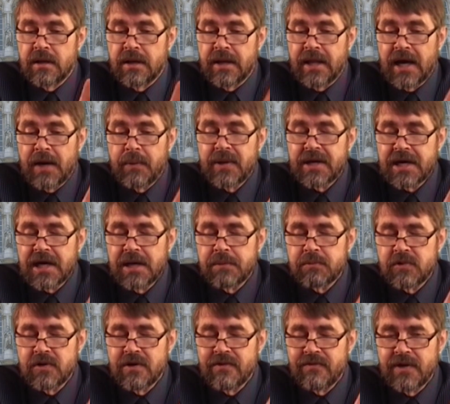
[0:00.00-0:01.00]
Now we
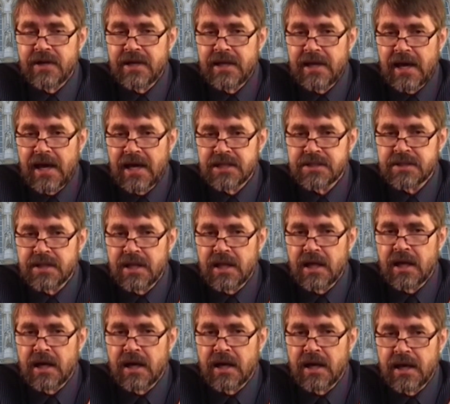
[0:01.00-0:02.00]
come to a very
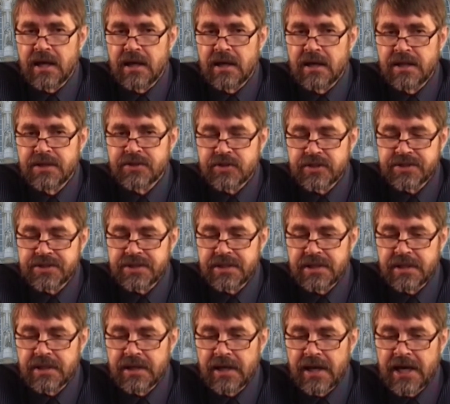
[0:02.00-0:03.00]

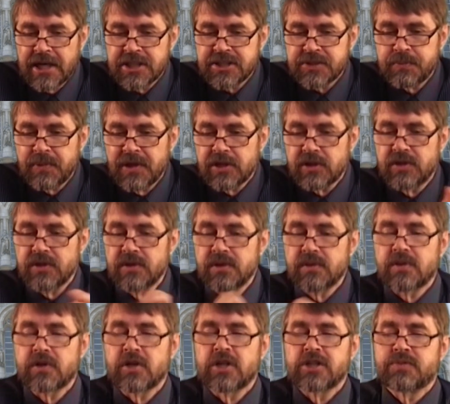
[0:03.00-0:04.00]
interesting aspect
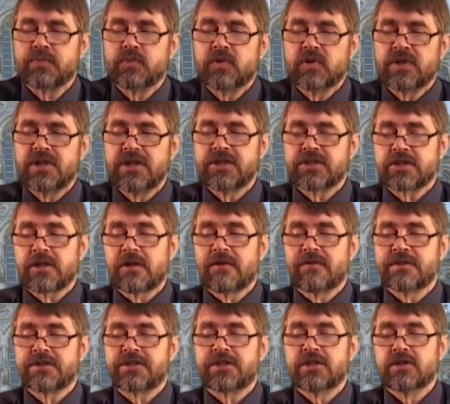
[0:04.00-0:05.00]
to cross-border
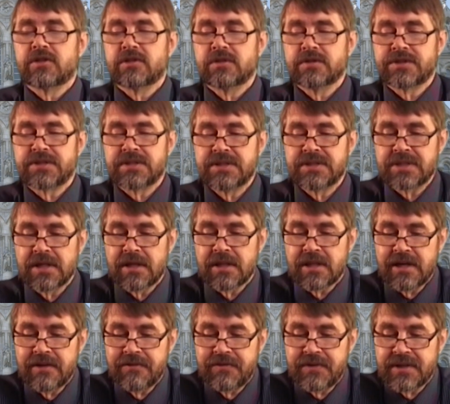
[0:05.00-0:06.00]
insolvency rules in
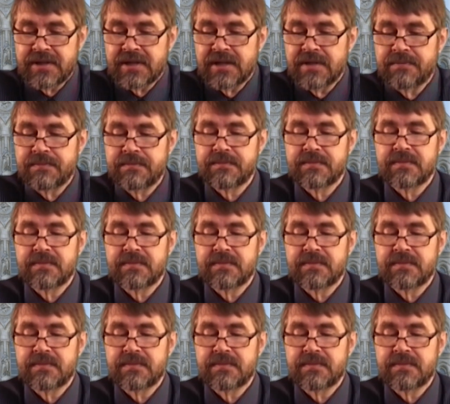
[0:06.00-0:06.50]
South Africa.